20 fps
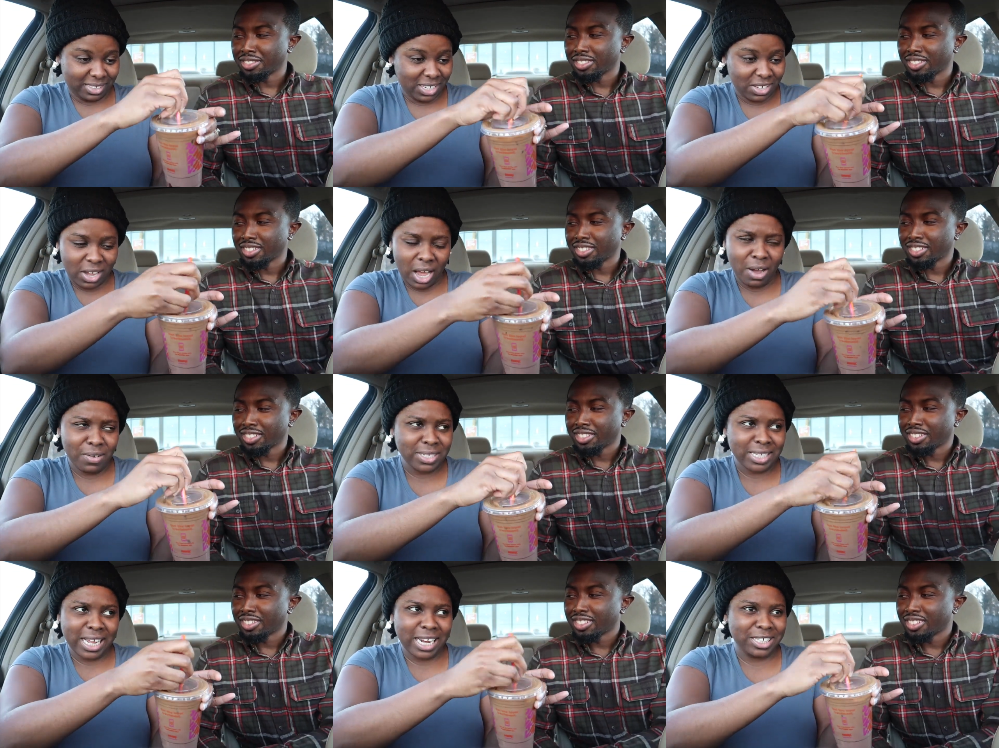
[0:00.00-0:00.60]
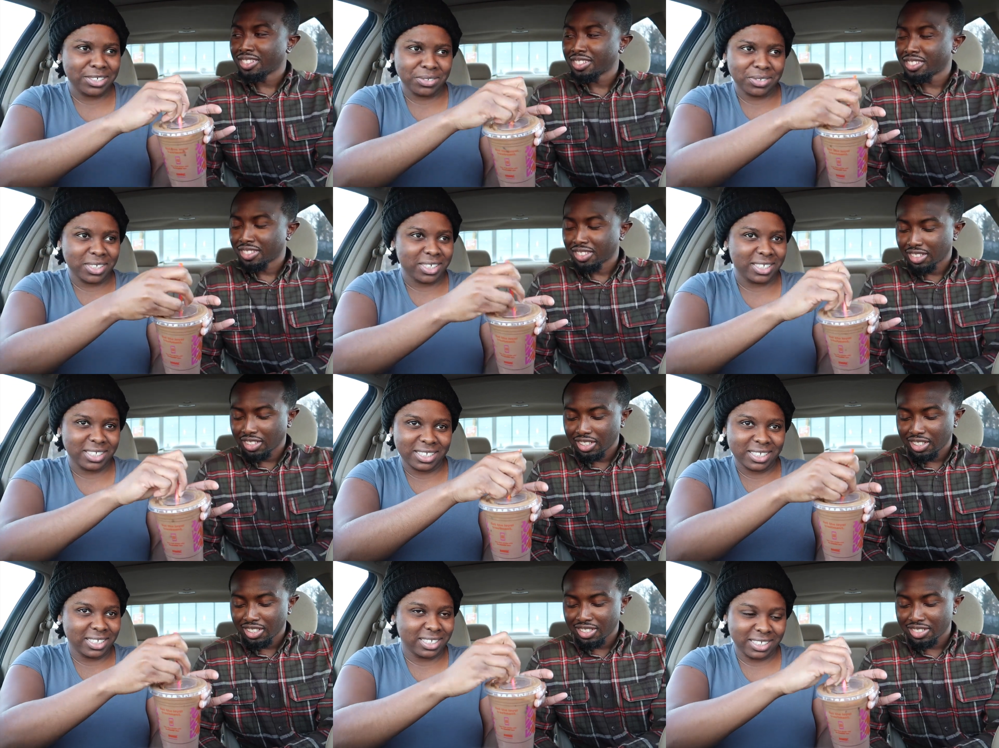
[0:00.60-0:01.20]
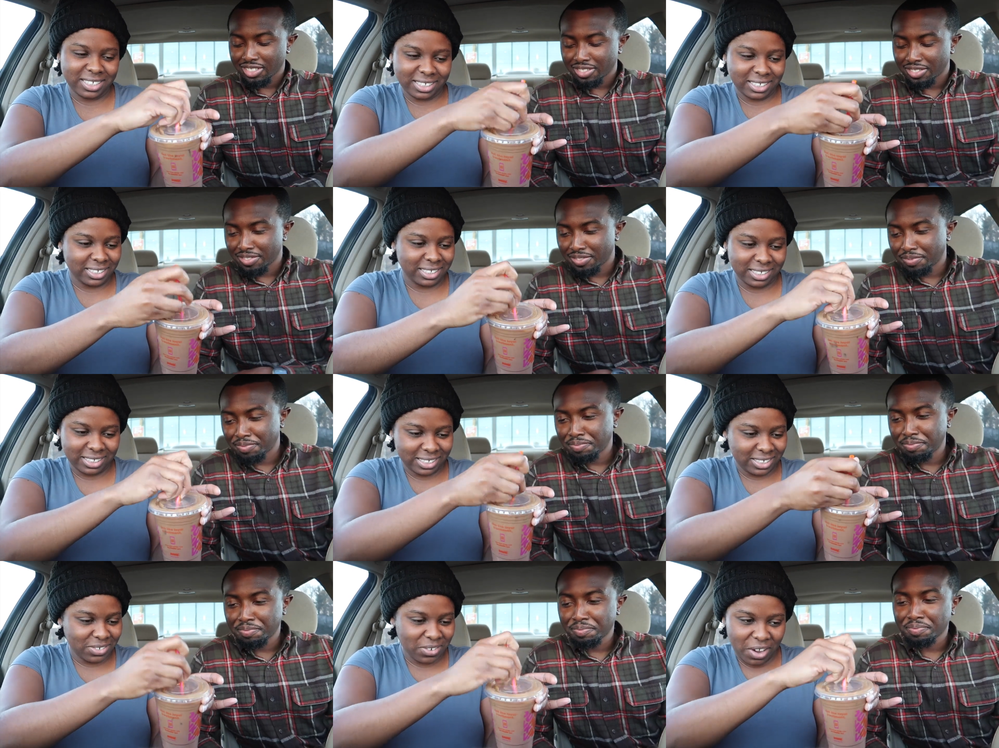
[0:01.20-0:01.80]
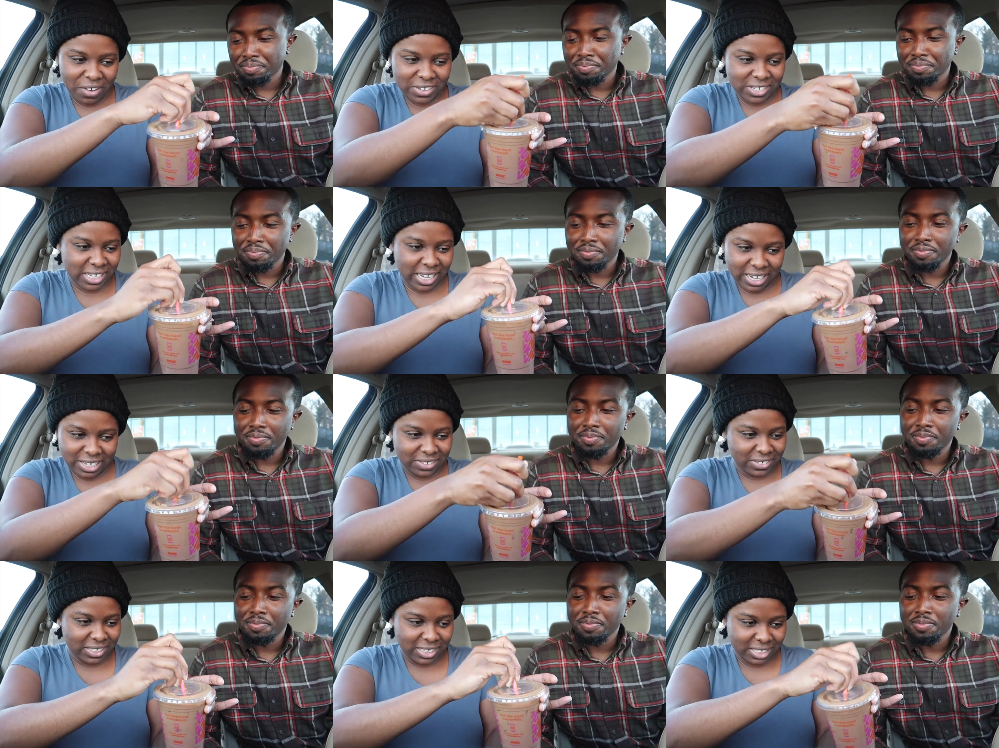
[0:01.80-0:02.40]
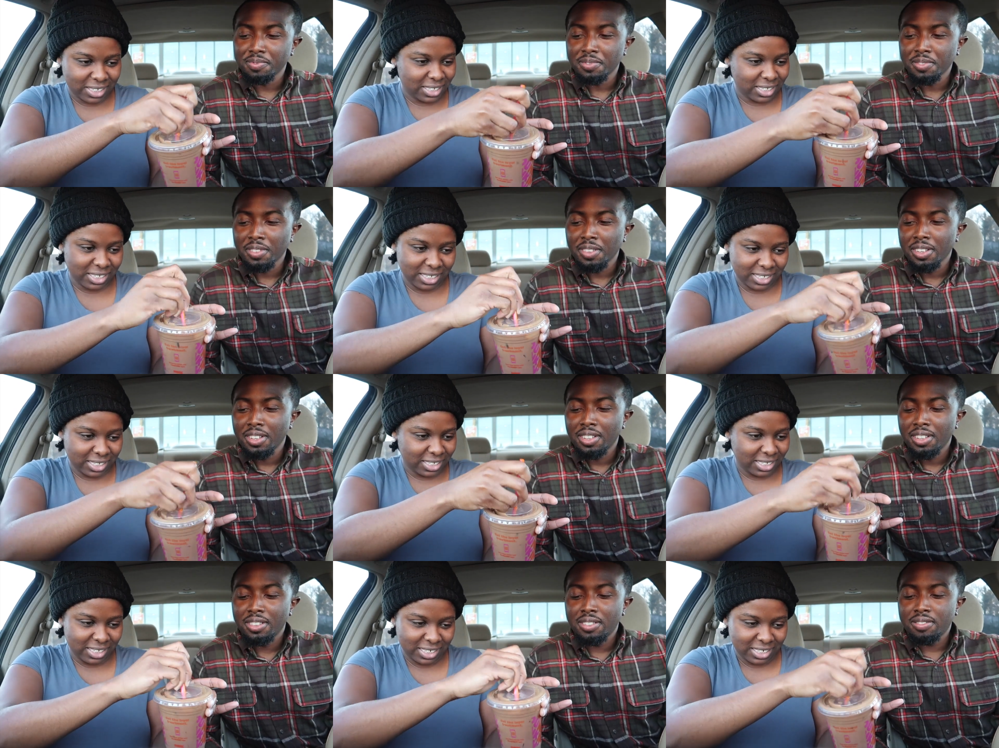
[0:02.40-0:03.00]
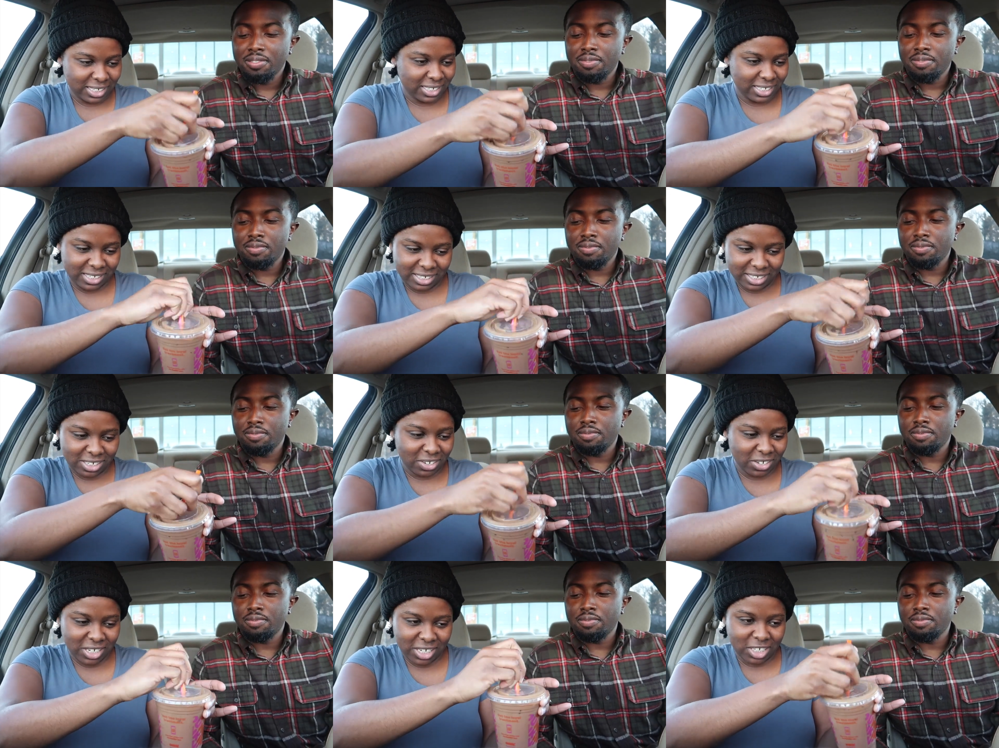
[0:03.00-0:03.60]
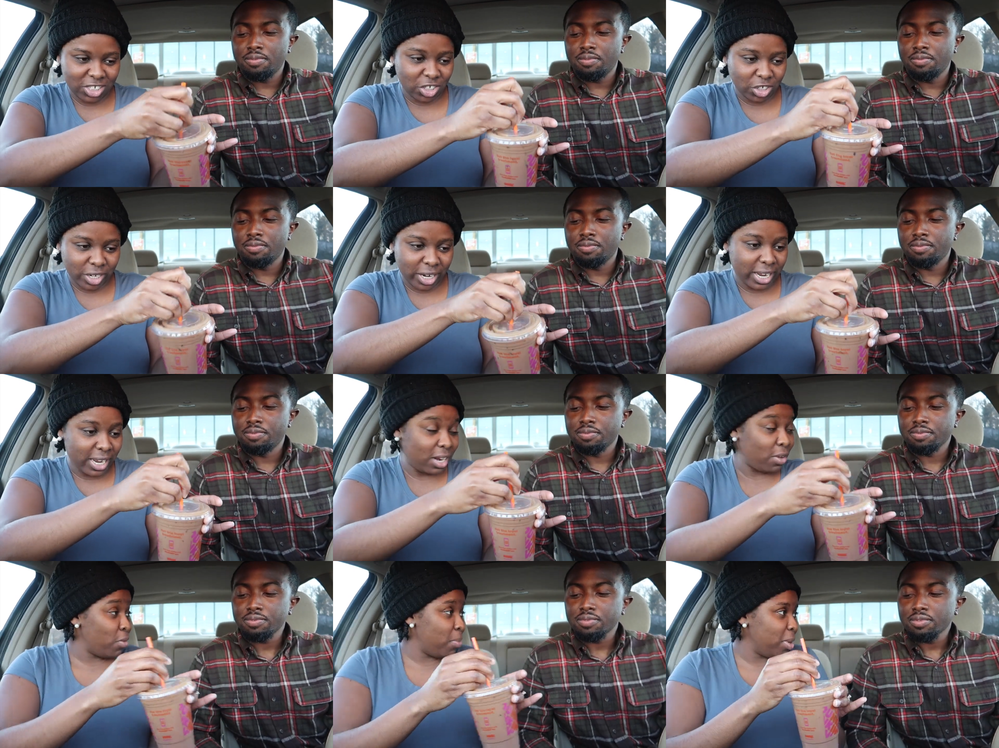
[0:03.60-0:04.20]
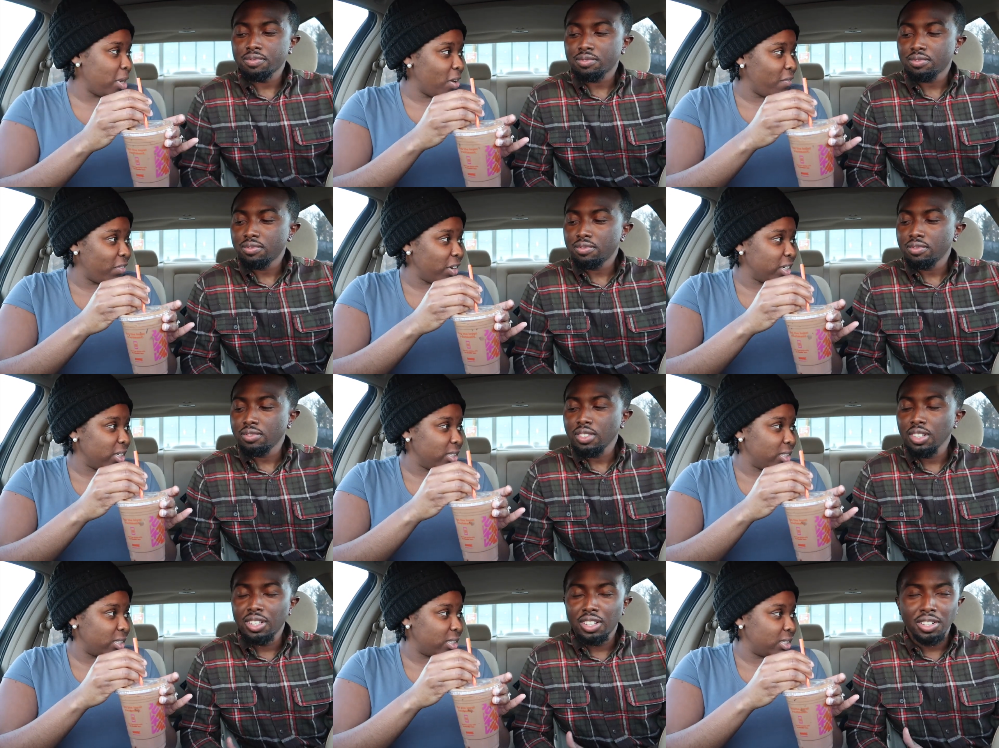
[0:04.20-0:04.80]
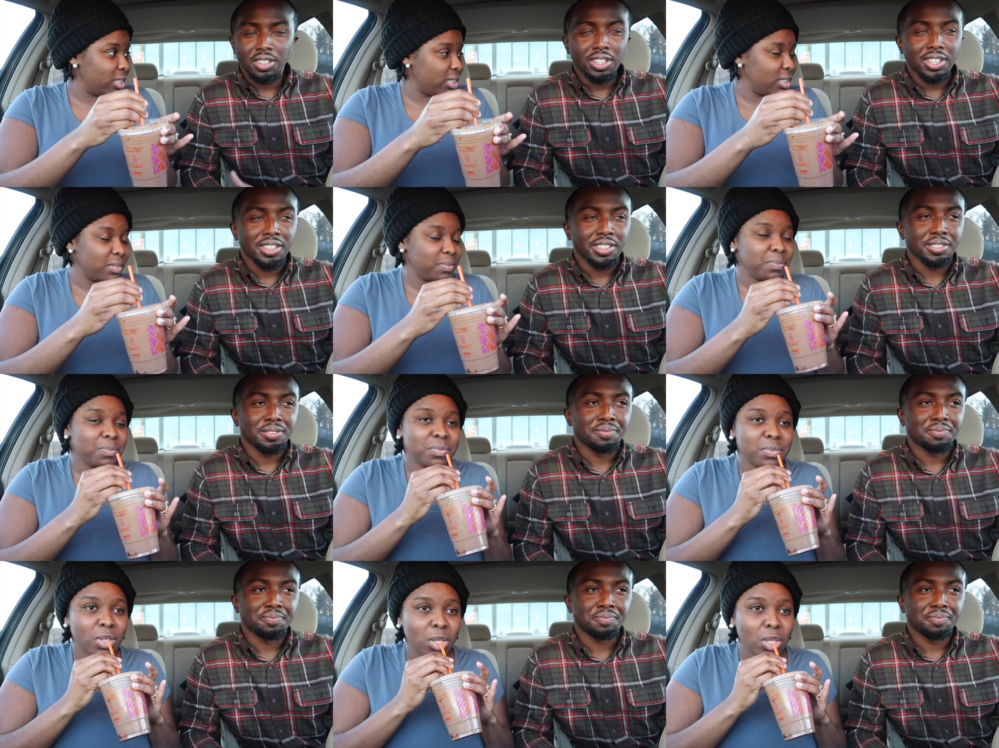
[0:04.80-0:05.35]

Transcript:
Speaker 1: You always gotta do this. You always gotta do this. Don't even try it. Let me go first. Go ahead.